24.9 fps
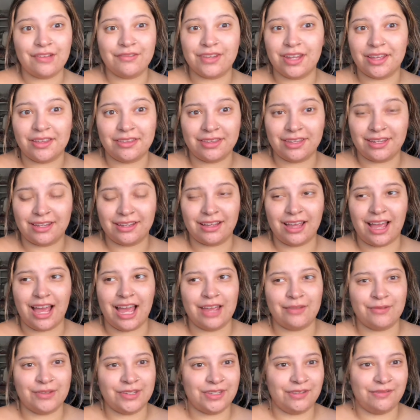nothing. I
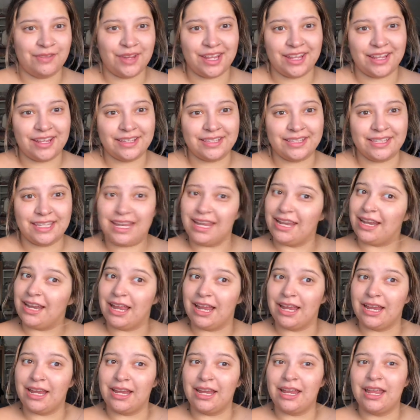went to Vegas and
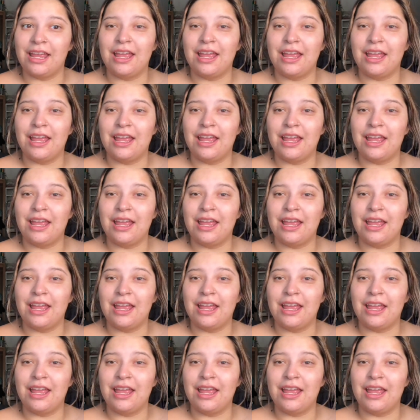I